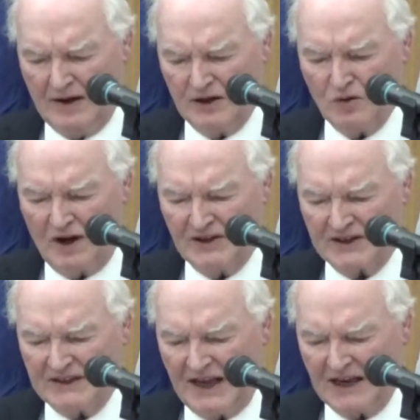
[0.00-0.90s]
to
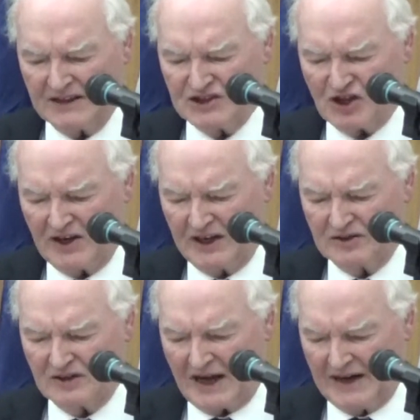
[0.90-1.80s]
undertake the journey
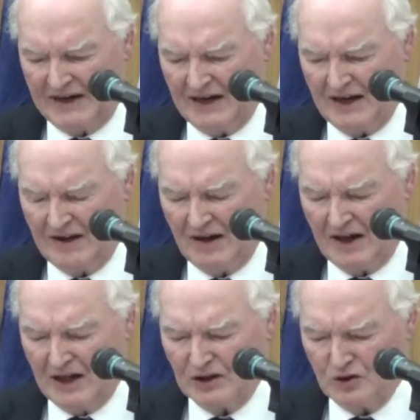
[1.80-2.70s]
to Canada
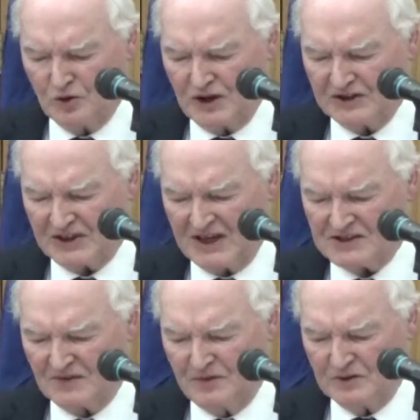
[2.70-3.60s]
to retrace
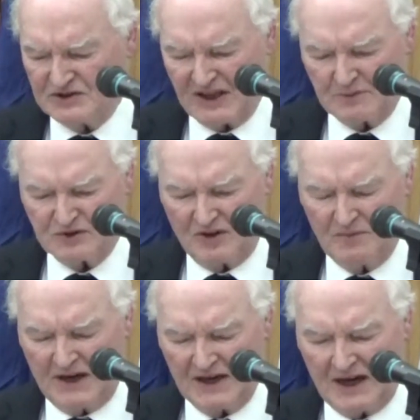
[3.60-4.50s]
the footsteps of
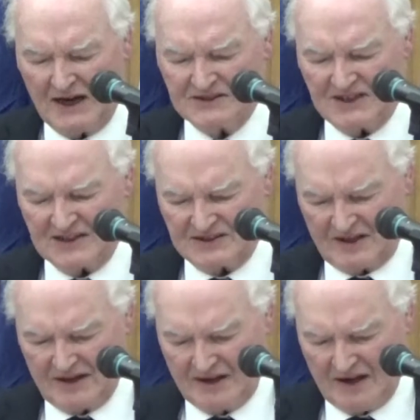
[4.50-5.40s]
my
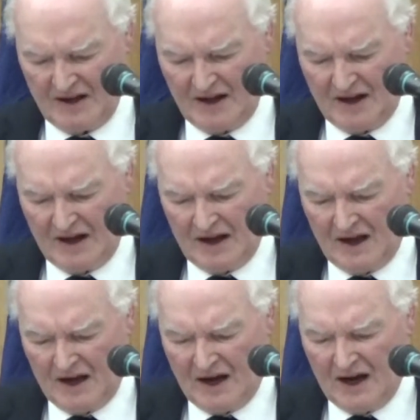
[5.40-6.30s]
ancestor.
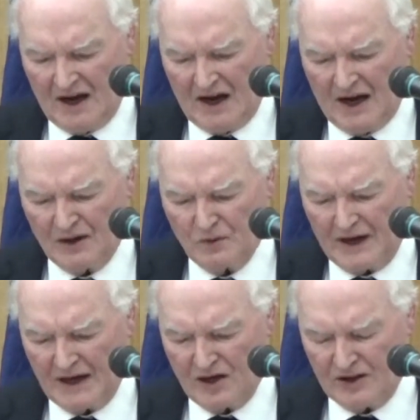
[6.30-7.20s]
And when
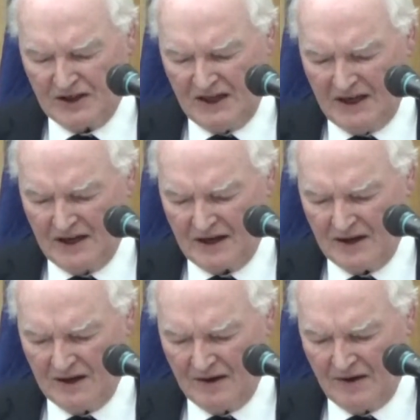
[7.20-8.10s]
I got here
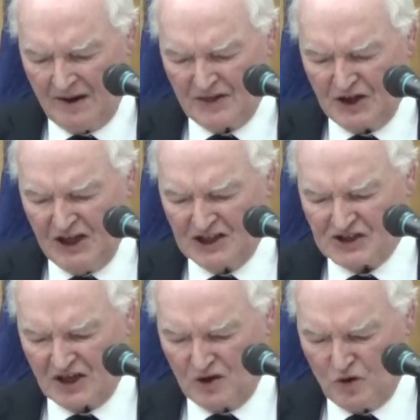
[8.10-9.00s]
3 years
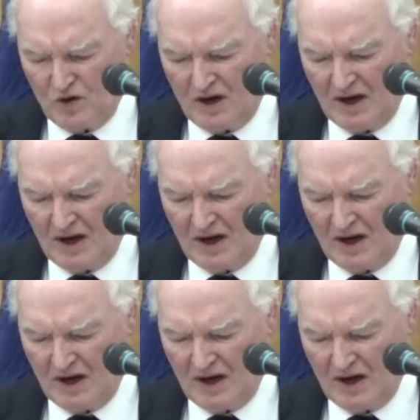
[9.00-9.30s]
ago,